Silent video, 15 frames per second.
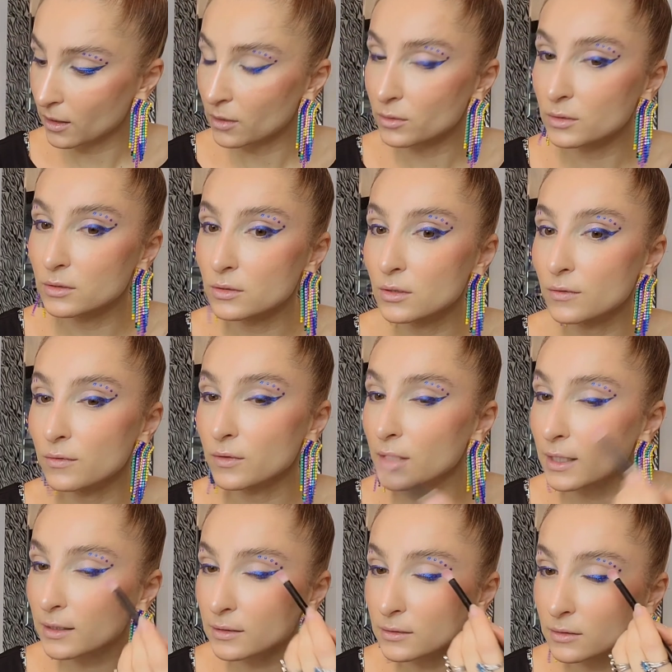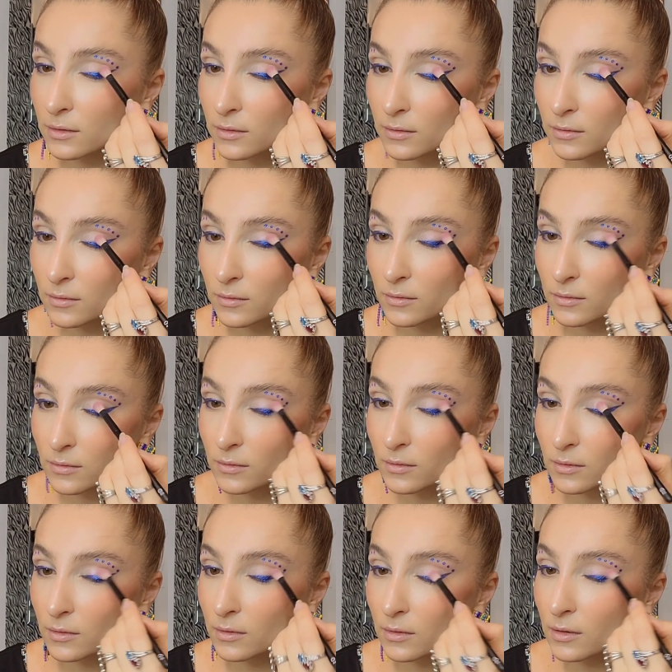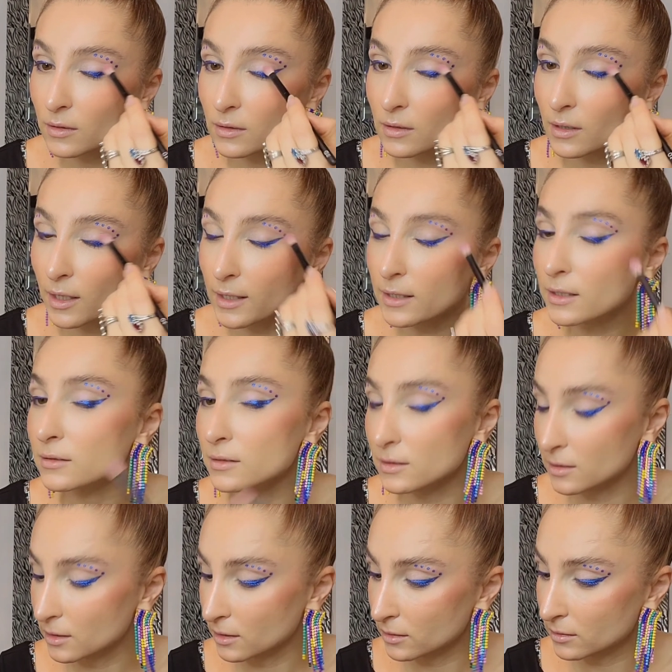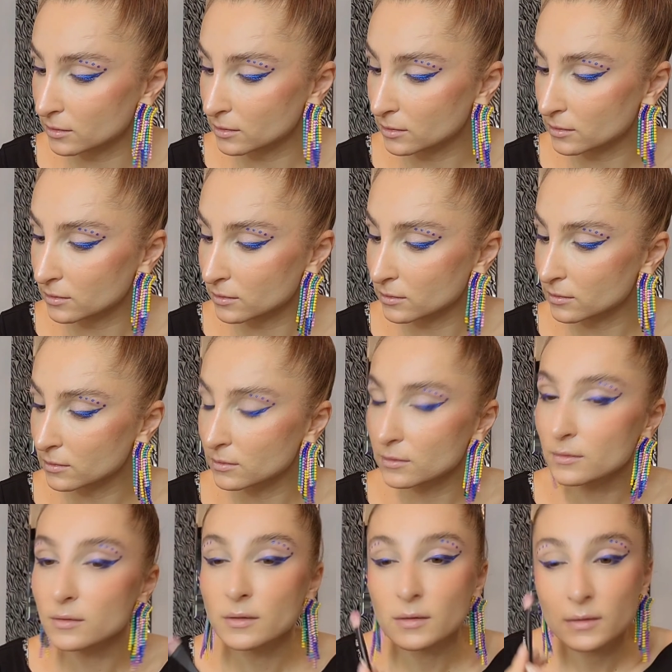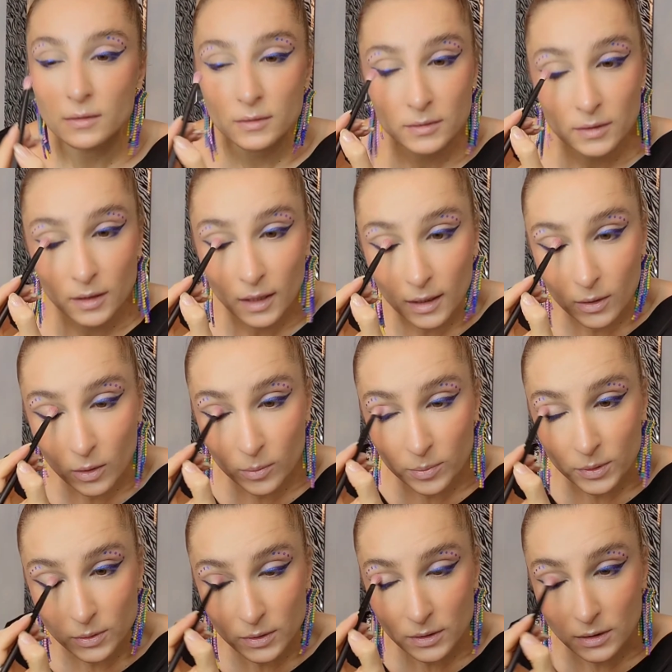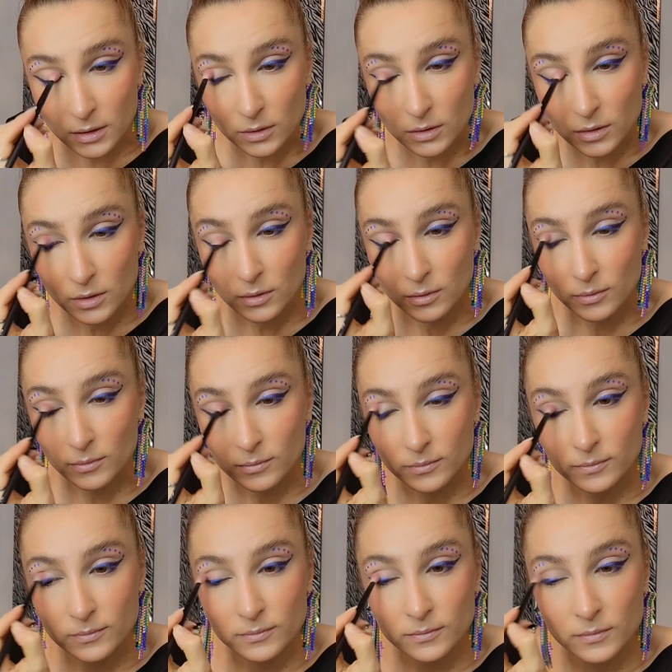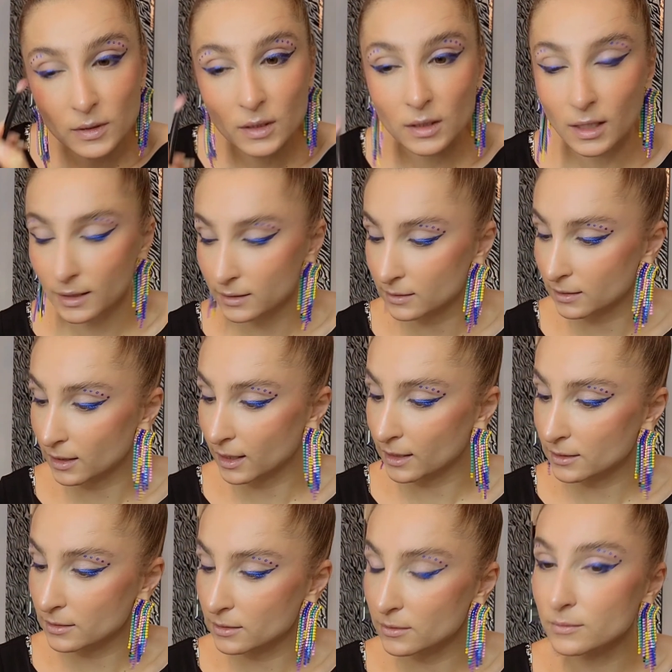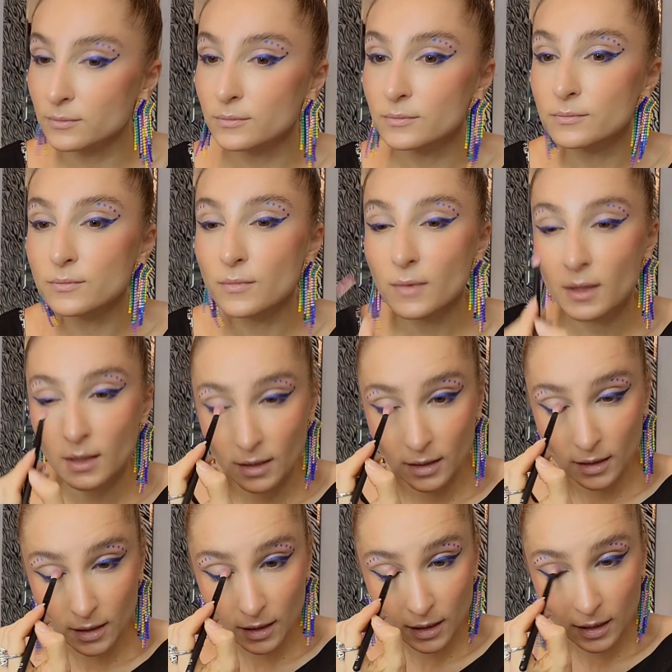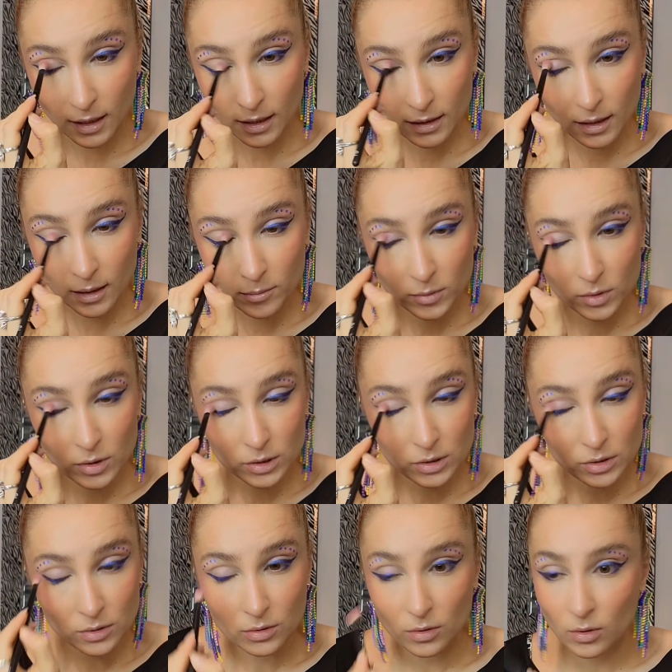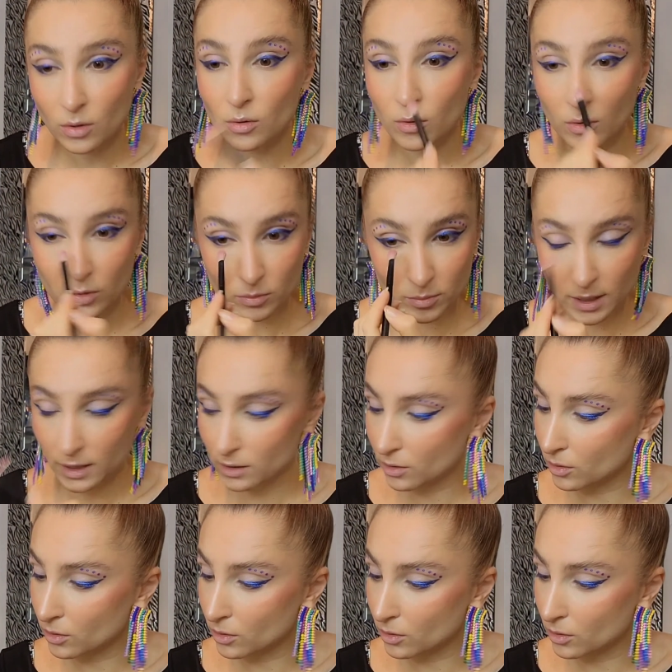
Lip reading: how it's reflect? I can see it. I hope you see it too, like that. And I'm going to go on my